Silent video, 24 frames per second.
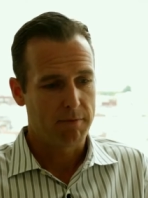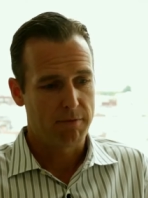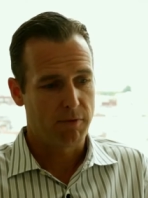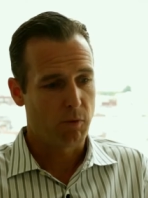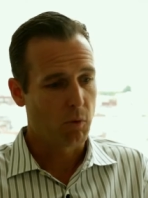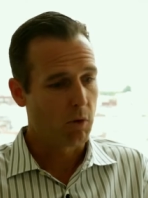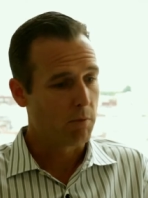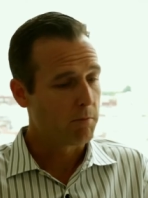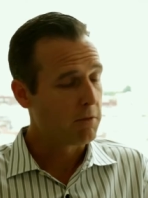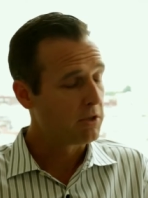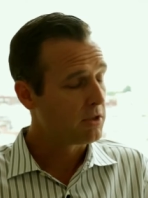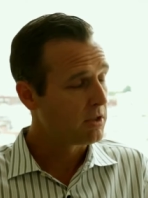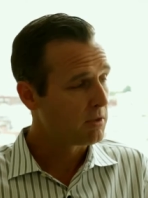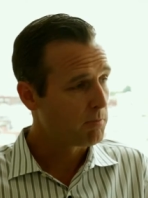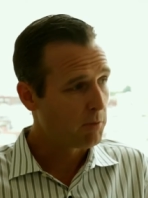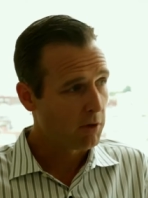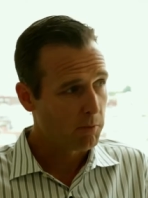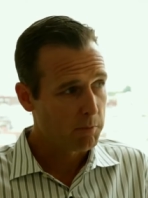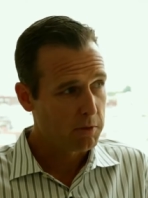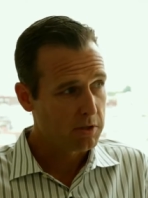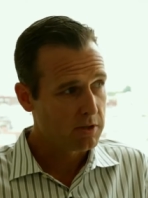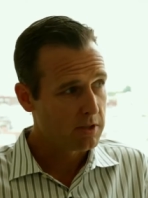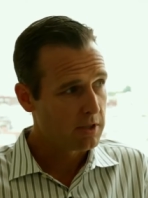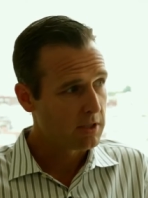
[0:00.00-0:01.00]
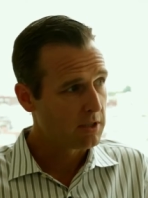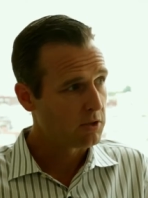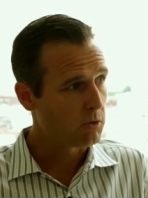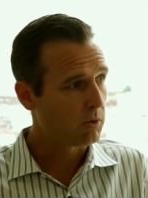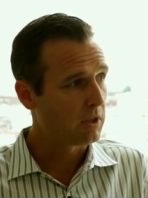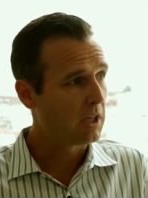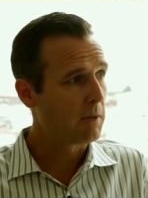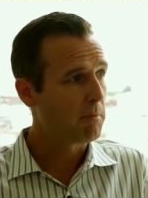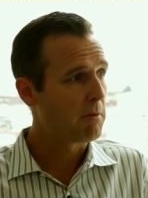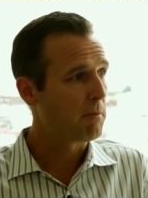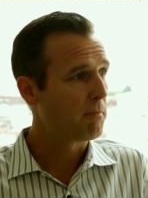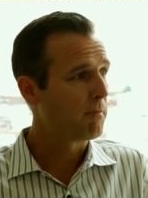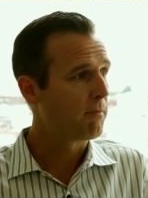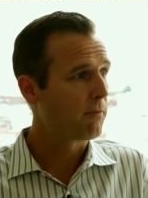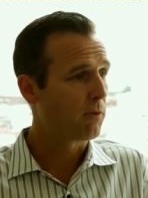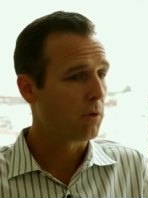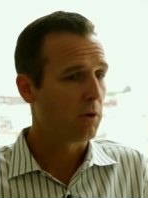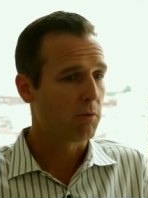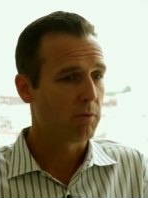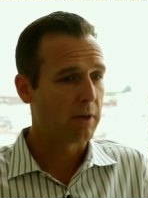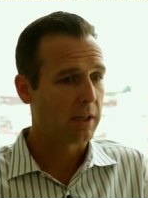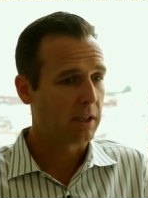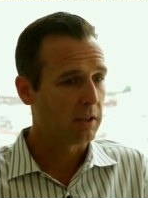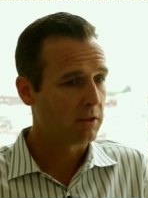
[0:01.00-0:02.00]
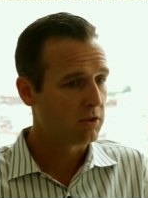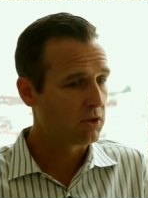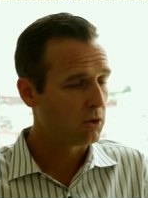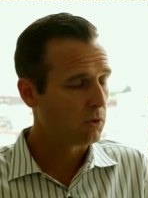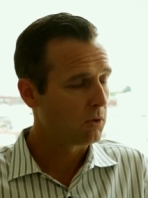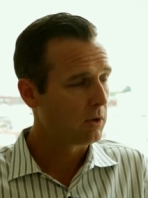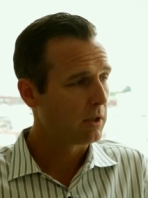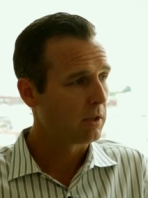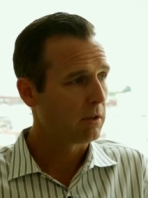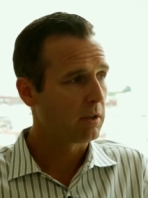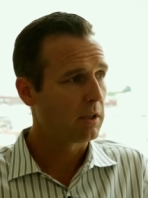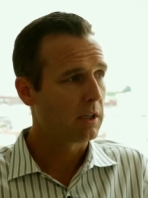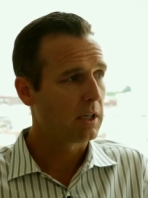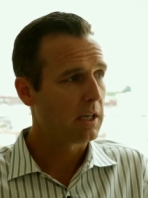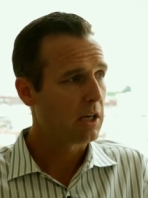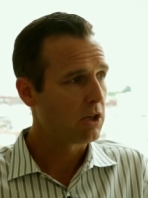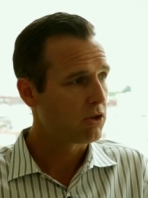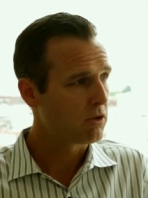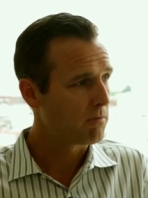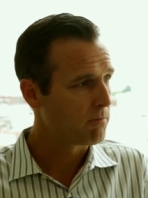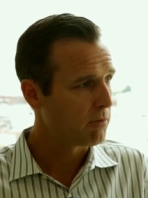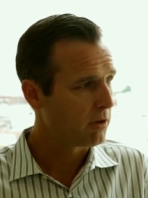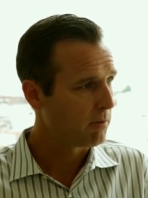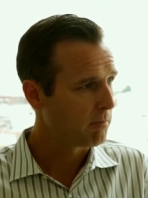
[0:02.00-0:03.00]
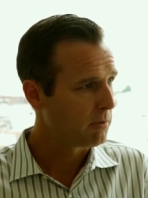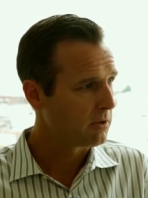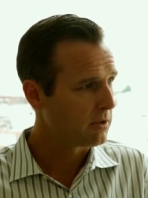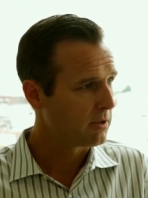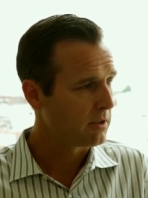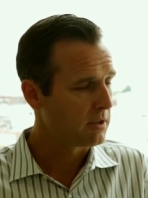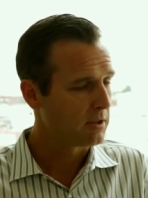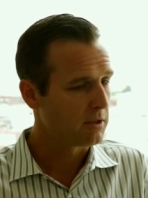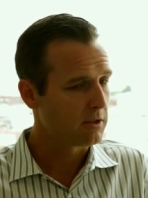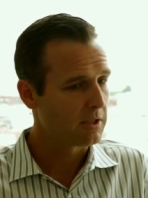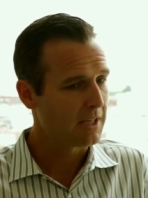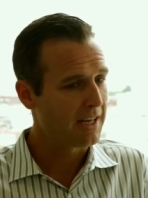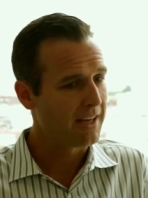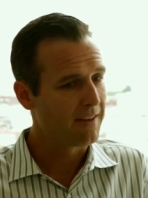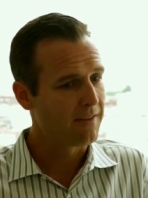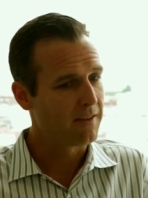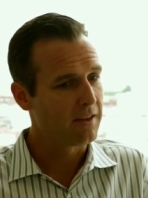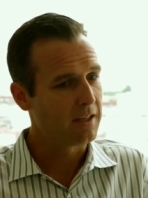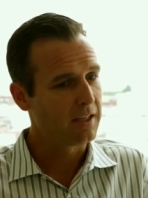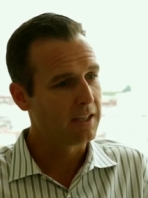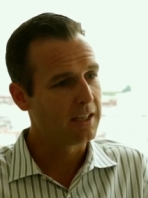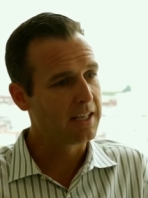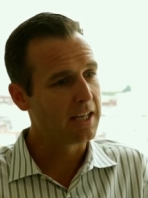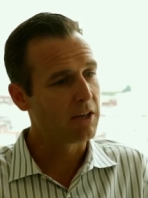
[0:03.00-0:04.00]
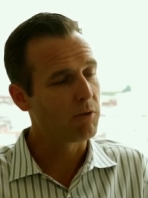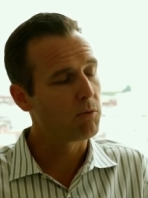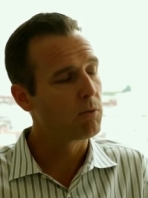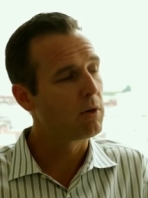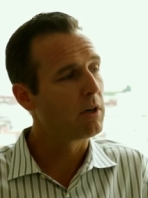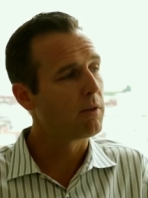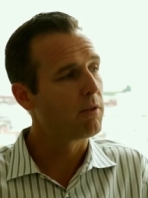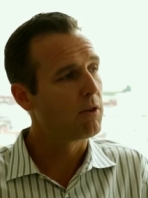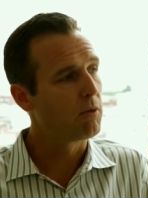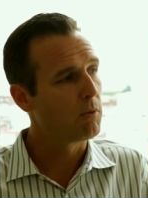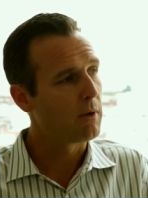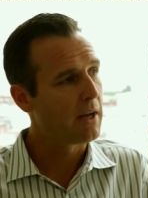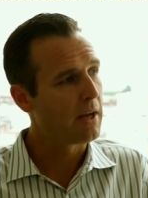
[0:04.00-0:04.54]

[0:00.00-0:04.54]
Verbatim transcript: for business purposes or keep it for regulatory or litigation purposes, and get rid of the